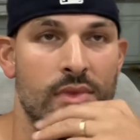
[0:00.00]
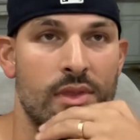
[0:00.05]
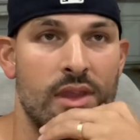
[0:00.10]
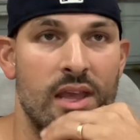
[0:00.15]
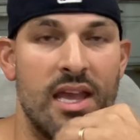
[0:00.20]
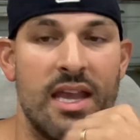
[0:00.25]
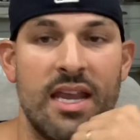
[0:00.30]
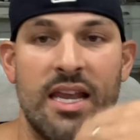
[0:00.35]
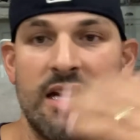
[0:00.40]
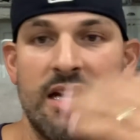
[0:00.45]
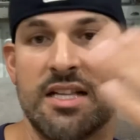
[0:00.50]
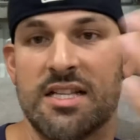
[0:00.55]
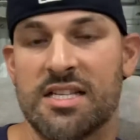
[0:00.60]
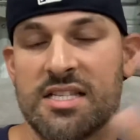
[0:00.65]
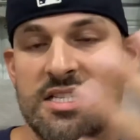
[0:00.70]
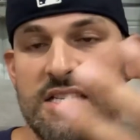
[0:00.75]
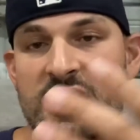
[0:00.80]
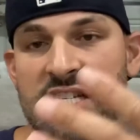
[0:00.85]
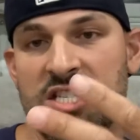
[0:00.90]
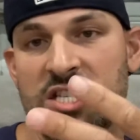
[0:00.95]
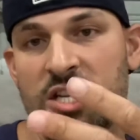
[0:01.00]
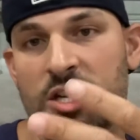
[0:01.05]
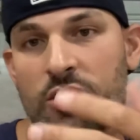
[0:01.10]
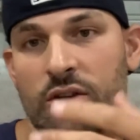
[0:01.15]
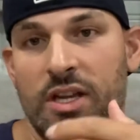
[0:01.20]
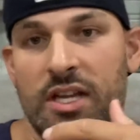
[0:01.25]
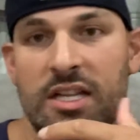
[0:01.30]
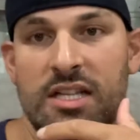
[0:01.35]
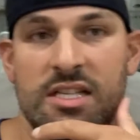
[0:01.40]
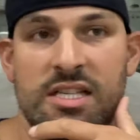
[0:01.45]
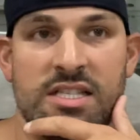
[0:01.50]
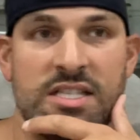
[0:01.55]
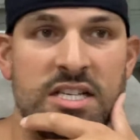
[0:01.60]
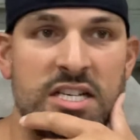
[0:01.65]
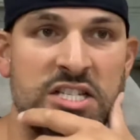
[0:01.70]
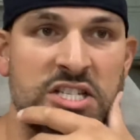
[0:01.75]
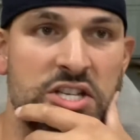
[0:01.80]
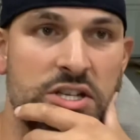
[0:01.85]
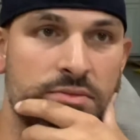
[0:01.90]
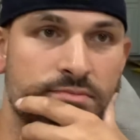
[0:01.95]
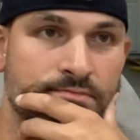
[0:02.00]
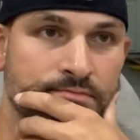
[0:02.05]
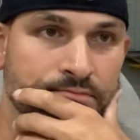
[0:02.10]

and get a decision, he'll get a decision.